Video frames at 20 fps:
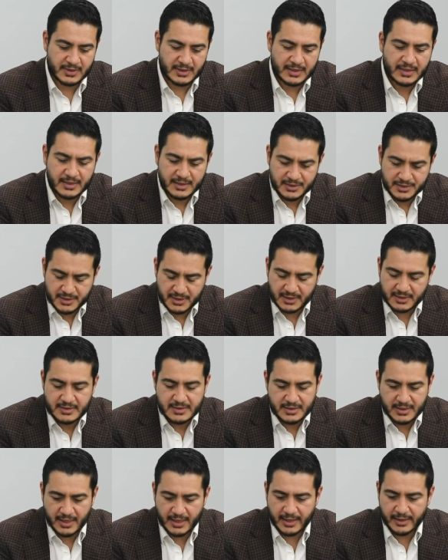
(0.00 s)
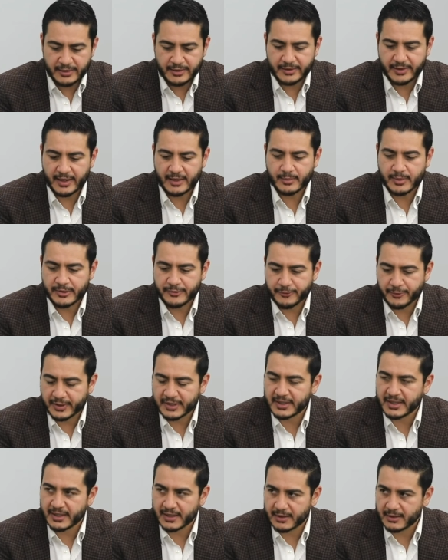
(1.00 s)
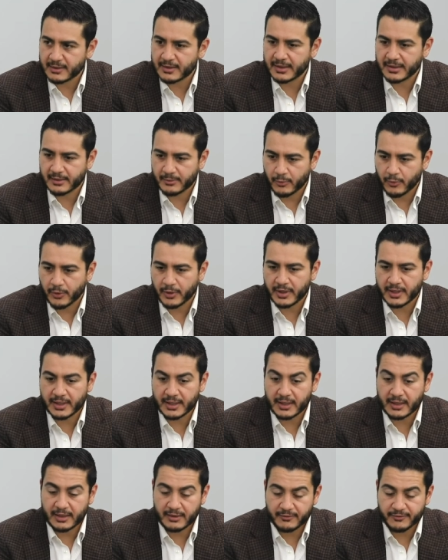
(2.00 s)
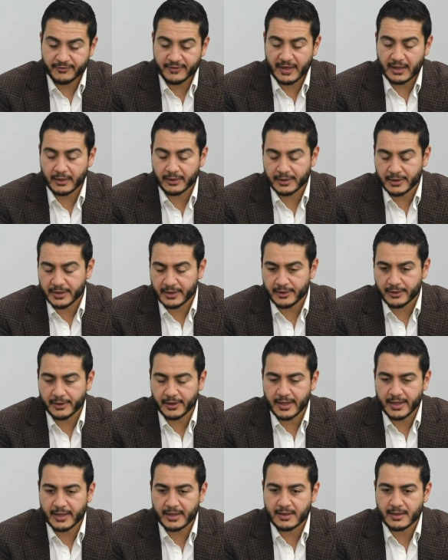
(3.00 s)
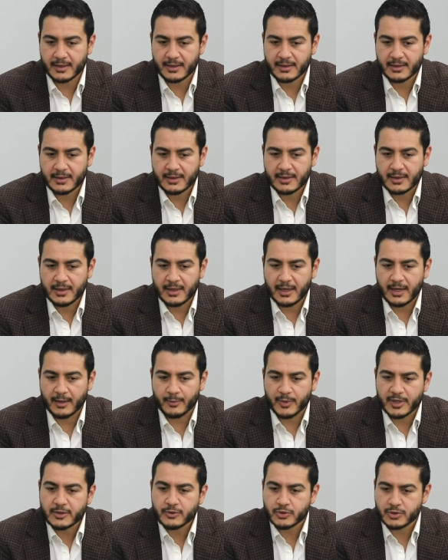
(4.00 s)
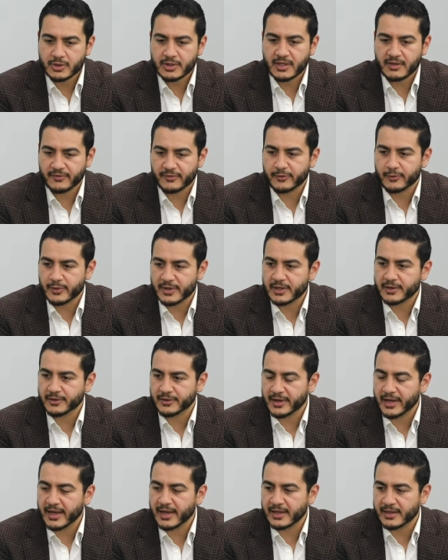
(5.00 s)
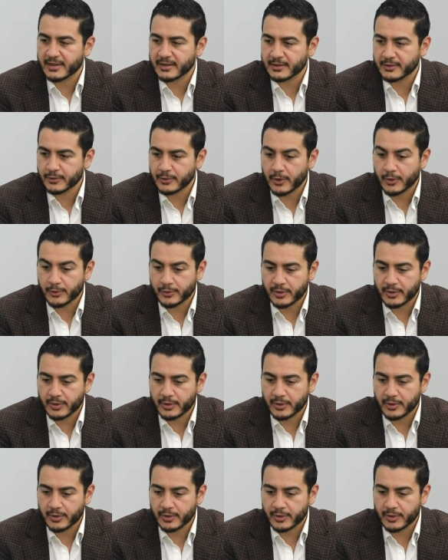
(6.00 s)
indigent and had been drinking in the morning and fell and hit her head. And usually, if you hit your head and you go